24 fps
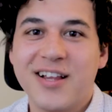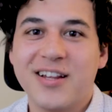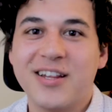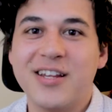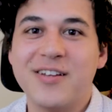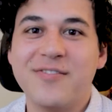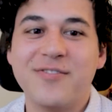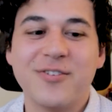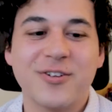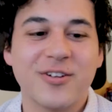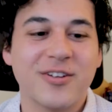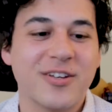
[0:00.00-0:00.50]

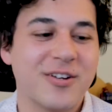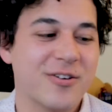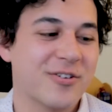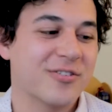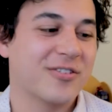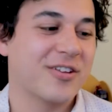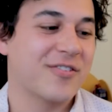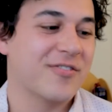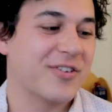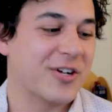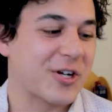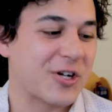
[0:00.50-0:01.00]
living
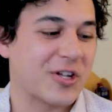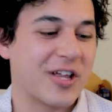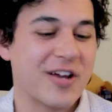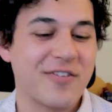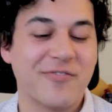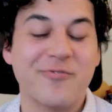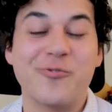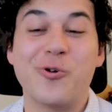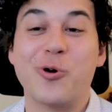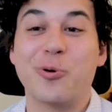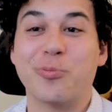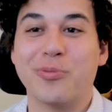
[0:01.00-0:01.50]
your
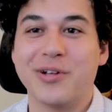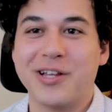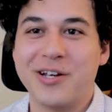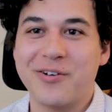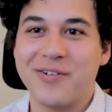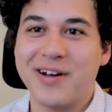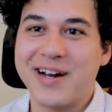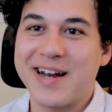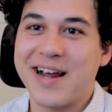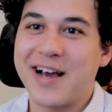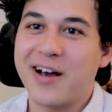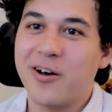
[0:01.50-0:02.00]
life
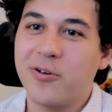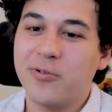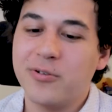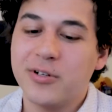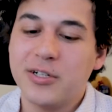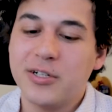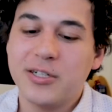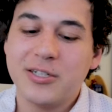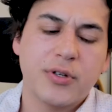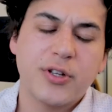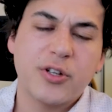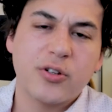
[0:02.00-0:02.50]
normally right now.
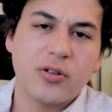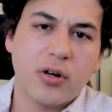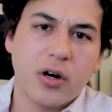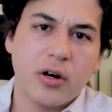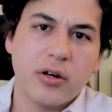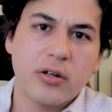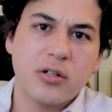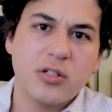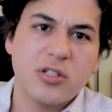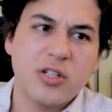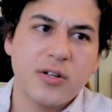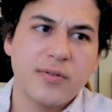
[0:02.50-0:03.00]
But there
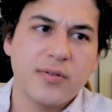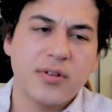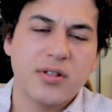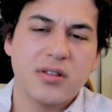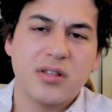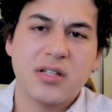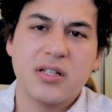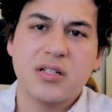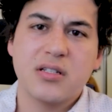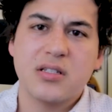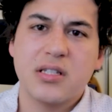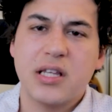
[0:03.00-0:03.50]
are several
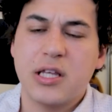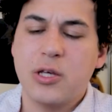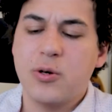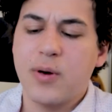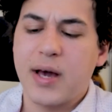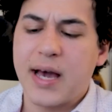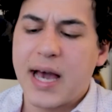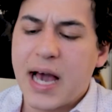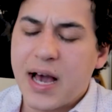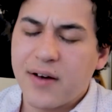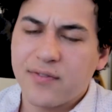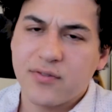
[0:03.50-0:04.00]
things that you
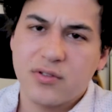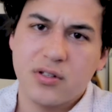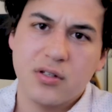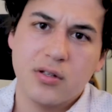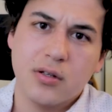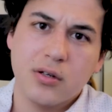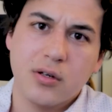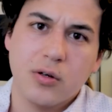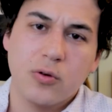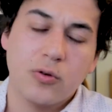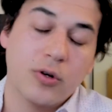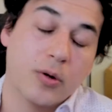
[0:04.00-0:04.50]
have to
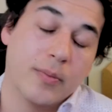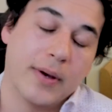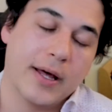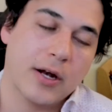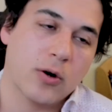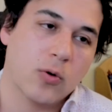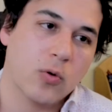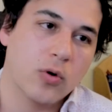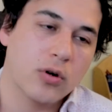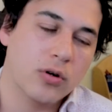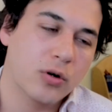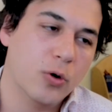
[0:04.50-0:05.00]
do, no
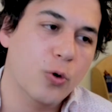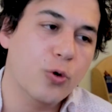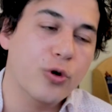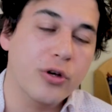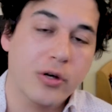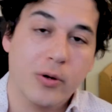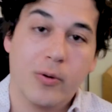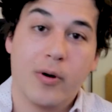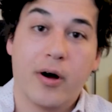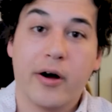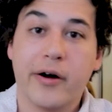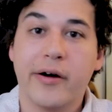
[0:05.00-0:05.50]
matter who
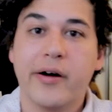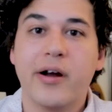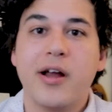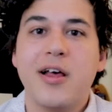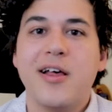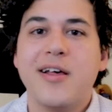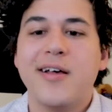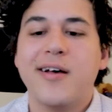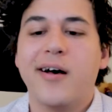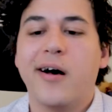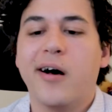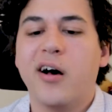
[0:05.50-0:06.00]
you are,
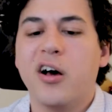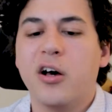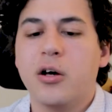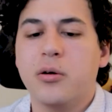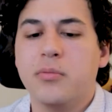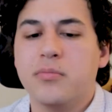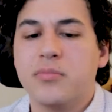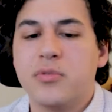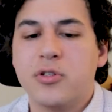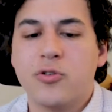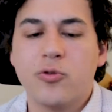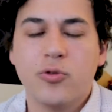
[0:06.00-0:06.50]

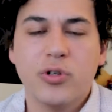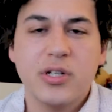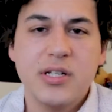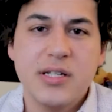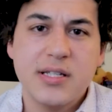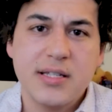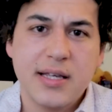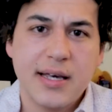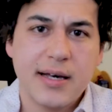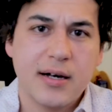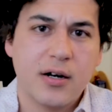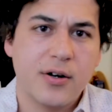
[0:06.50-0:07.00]
to really
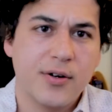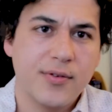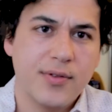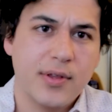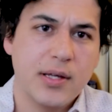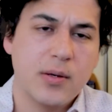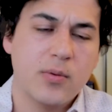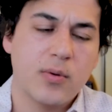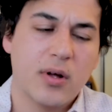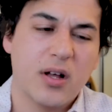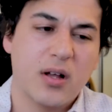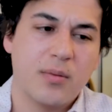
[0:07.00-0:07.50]
stay
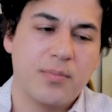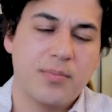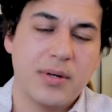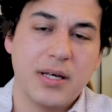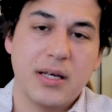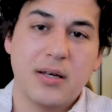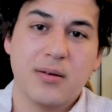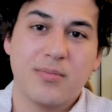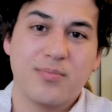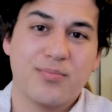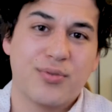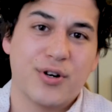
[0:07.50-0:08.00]
healthy while
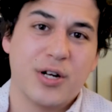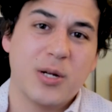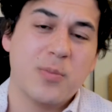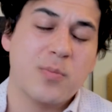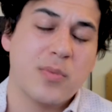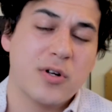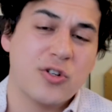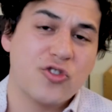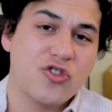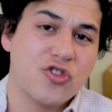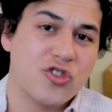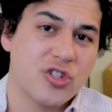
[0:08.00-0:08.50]
being pretty
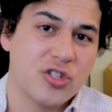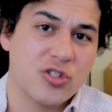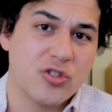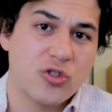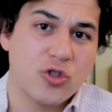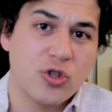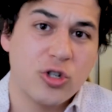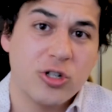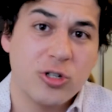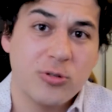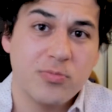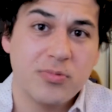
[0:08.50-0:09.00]
much
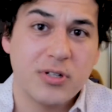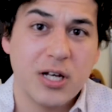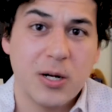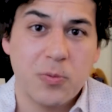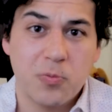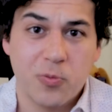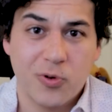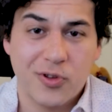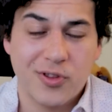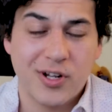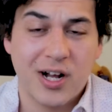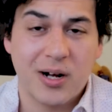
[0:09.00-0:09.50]
just cooped
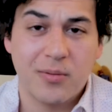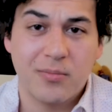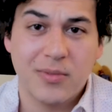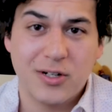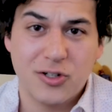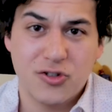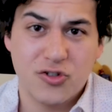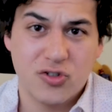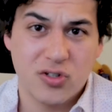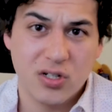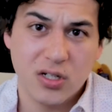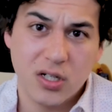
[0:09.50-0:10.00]
up with not
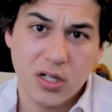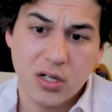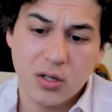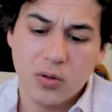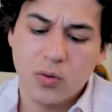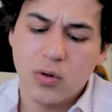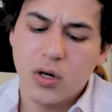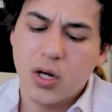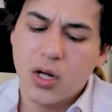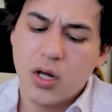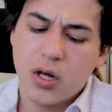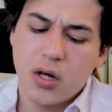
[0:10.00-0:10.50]
much to do.